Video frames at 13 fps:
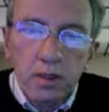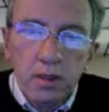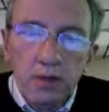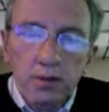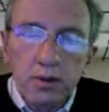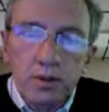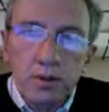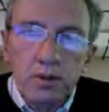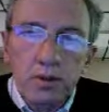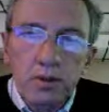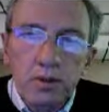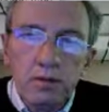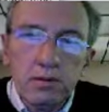out to
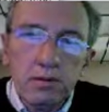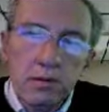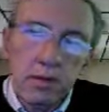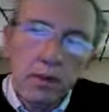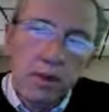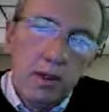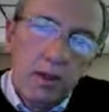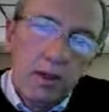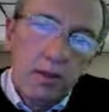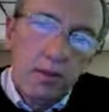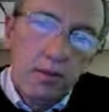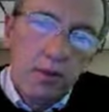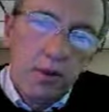your
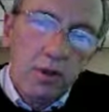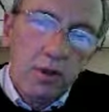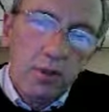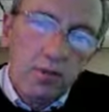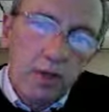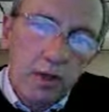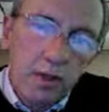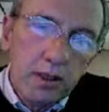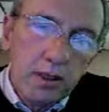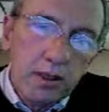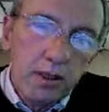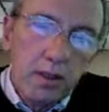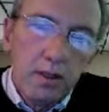outcome learning project,